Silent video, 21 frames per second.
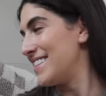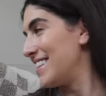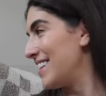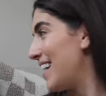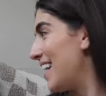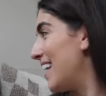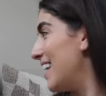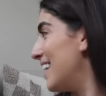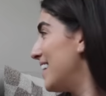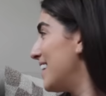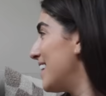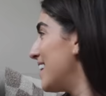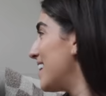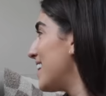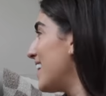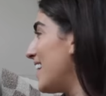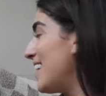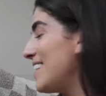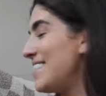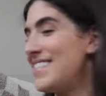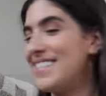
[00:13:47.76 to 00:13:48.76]
so yeah,
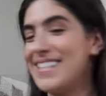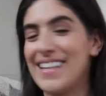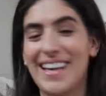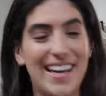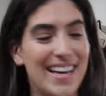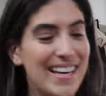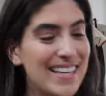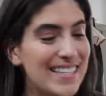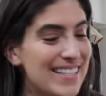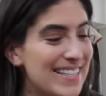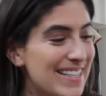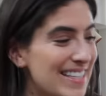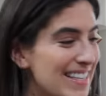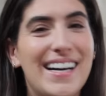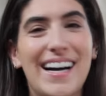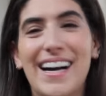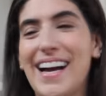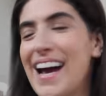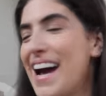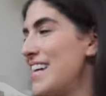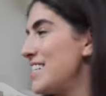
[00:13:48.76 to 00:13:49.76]
that's it.
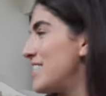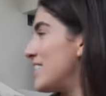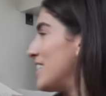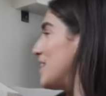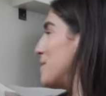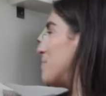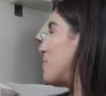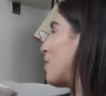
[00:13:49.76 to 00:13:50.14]
I actually